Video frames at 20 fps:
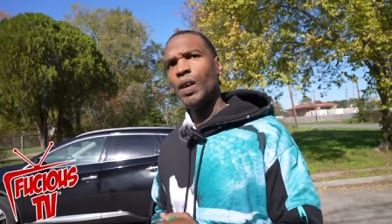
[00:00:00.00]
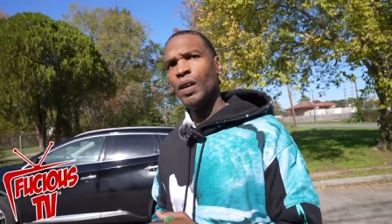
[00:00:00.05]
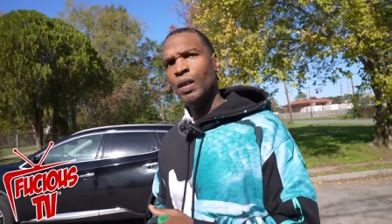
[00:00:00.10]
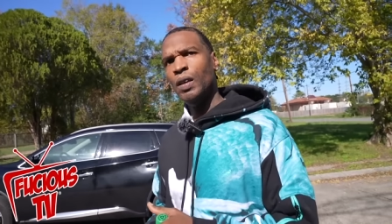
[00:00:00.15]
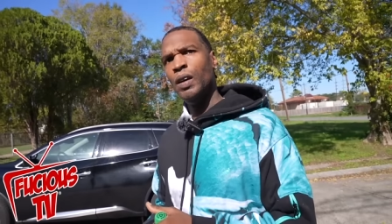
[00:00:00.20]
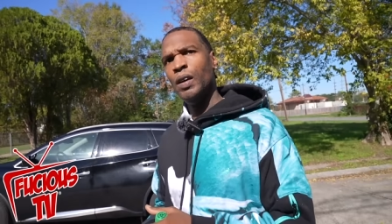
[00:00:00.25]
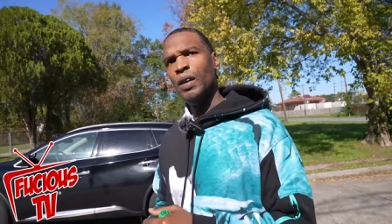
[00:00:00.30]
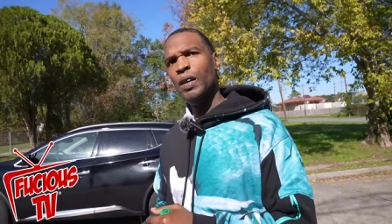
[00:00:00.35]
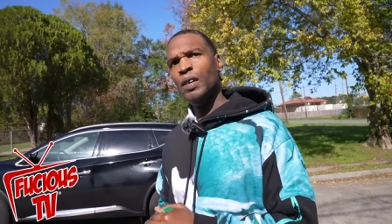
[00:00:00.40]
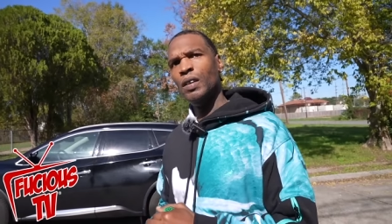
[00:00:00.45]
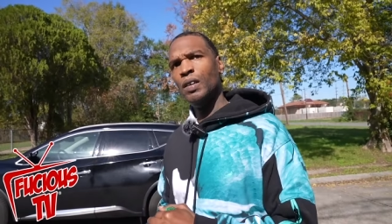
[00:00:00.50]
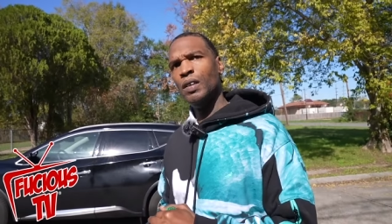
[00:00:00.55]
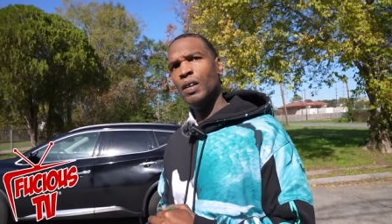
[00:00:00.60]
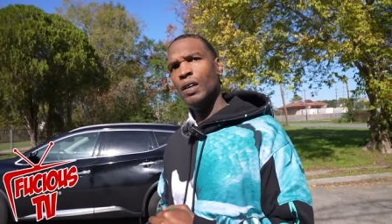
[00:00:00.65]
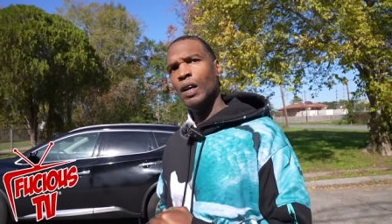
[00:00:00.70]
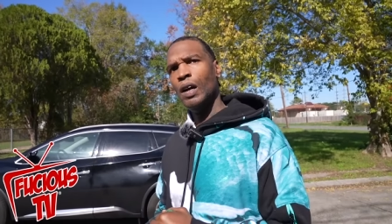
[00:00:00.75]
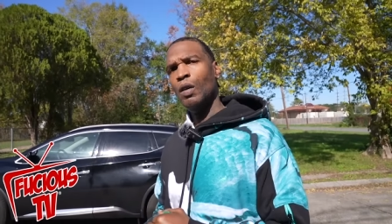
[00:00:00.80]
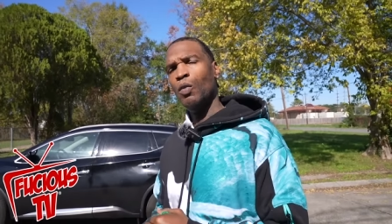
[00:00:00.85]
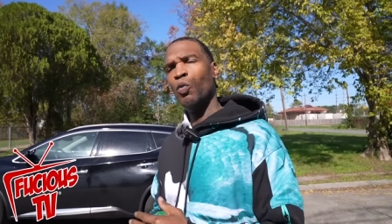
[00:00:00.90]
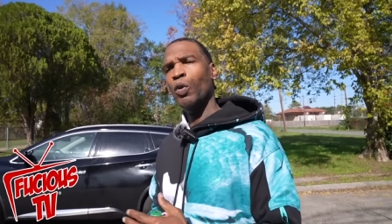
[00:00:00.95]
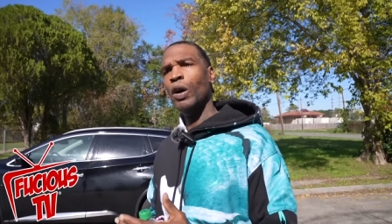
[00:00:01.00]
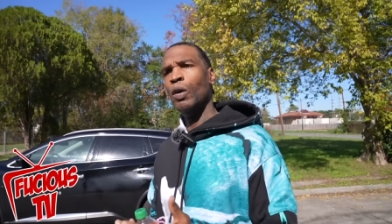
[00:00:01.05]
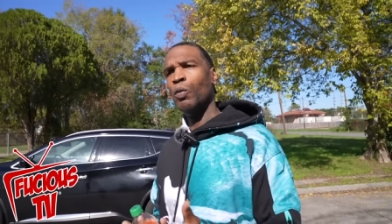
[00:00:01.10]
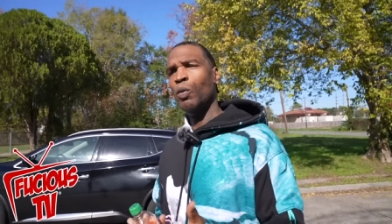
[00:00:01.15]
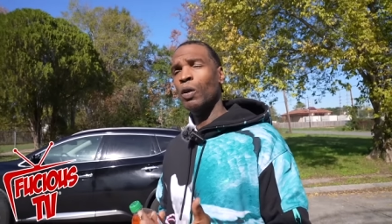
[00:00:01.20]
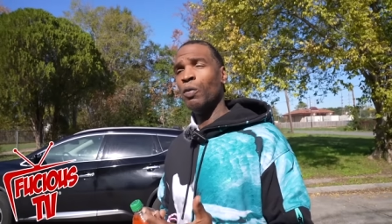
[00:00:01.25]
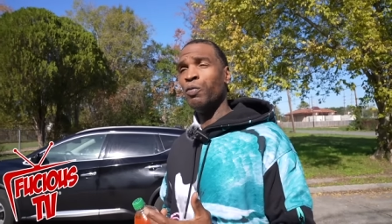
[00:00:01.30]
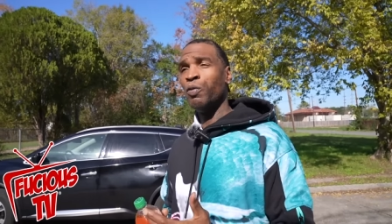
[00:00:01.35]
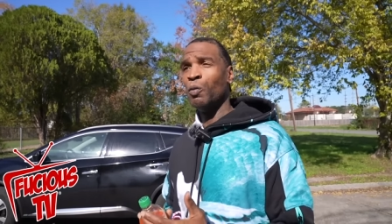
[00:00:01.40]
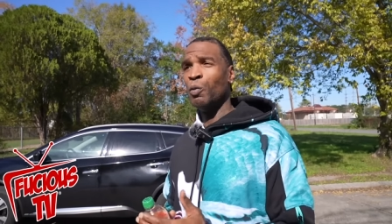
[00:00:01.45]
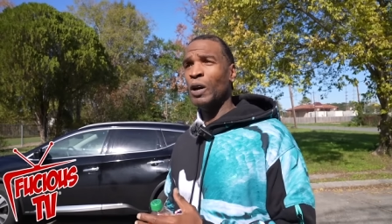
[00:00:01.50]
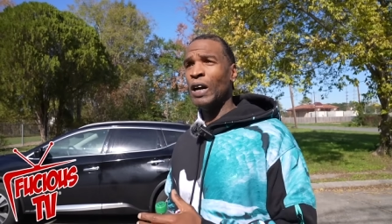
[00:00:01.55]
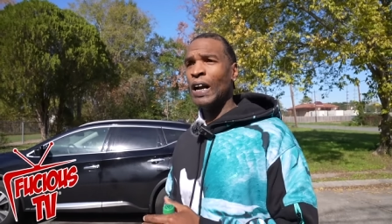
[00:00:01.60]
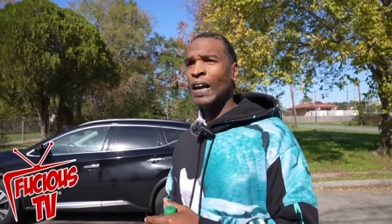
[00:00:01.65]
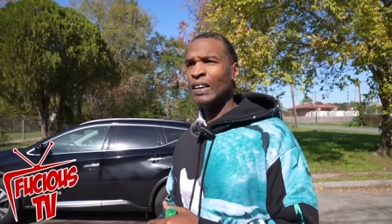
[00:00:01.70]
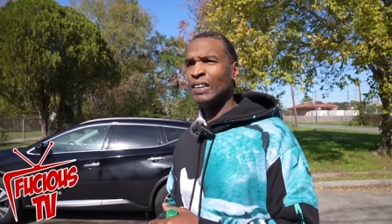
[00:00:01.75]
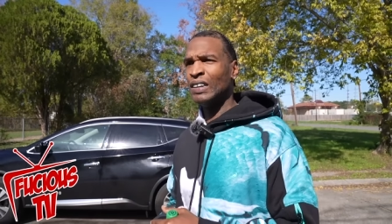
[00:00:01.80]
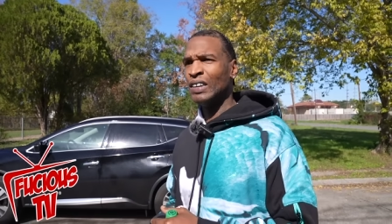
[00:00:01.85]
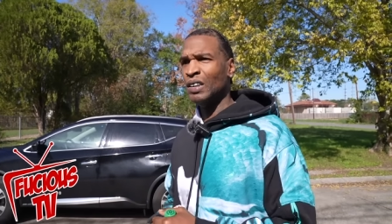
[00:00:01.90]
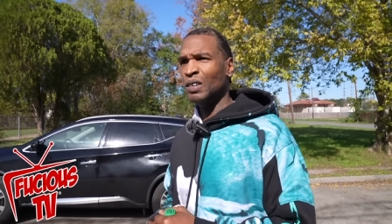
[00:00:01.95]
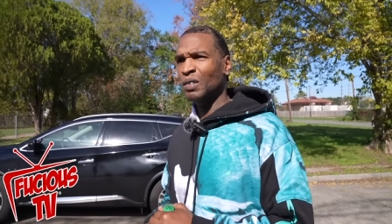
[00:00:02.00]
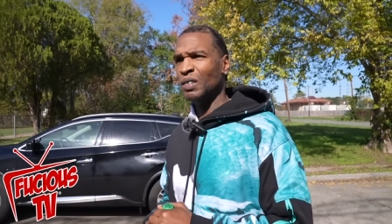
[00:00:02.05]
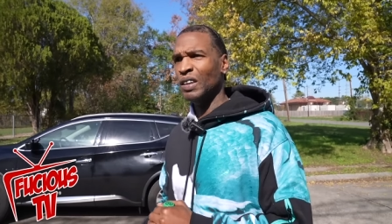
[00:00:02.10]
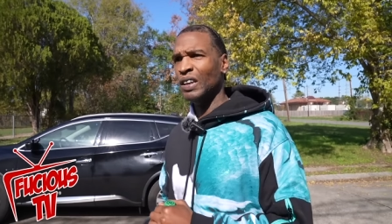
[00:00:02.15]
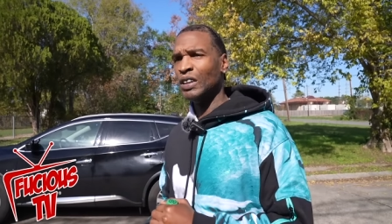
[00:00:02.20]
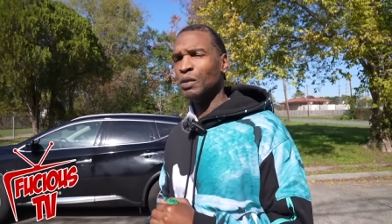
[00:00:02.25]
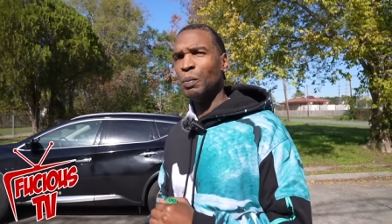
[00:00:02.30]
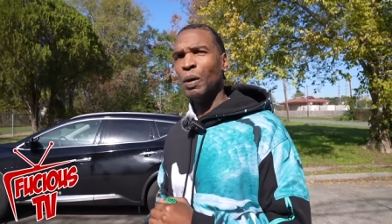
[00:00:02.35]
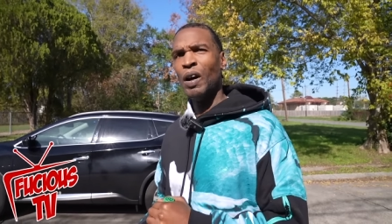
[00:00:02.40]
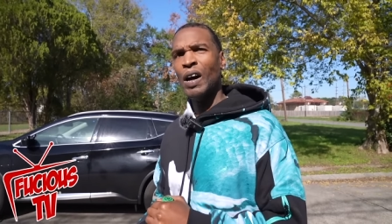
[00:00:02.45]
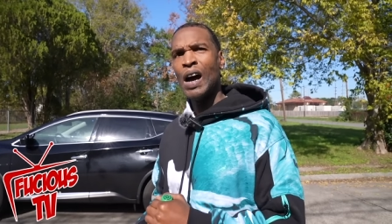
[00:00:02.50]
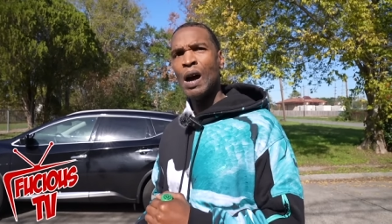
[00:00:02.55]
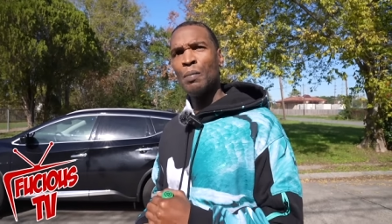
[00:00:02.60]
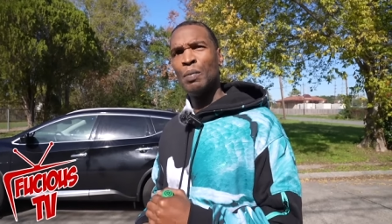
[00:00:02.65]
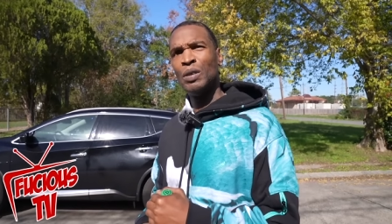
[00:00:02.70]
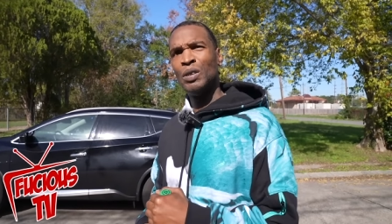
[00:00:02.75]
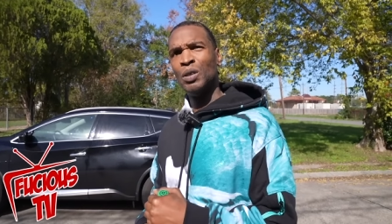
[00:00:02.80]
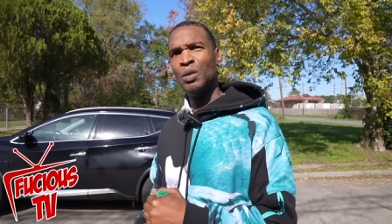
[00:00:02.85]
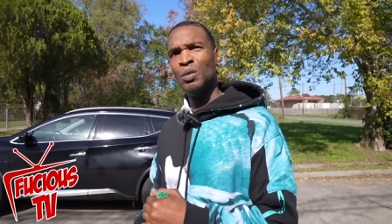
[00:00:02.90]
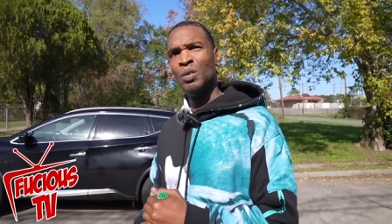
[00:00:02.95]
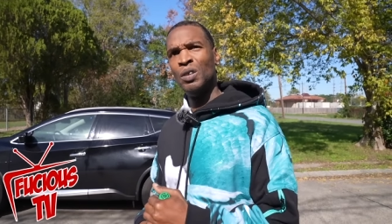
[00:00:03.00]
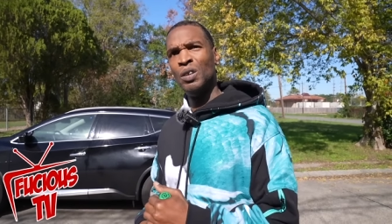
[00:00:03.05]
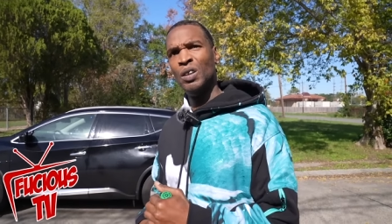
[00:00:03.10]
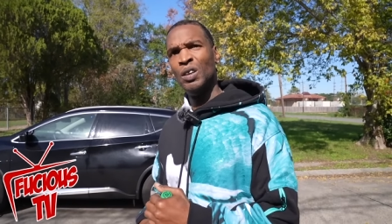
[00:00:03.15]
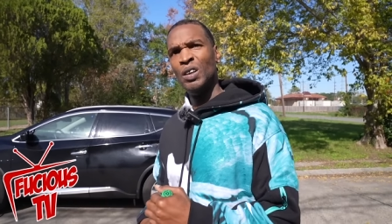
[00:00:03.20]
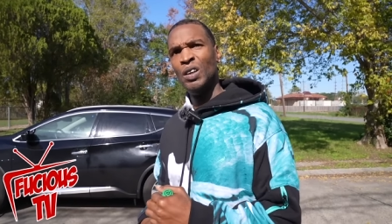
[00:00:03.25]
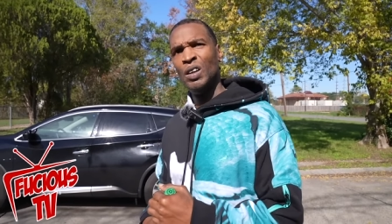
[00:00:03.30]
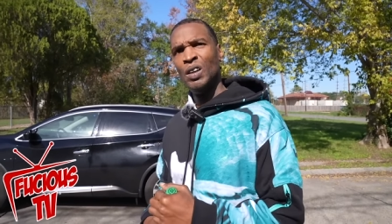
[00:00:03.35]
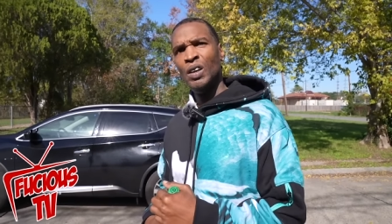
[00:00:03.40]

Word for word: Yeah. But, well, well, from what I see, it's about opportunity.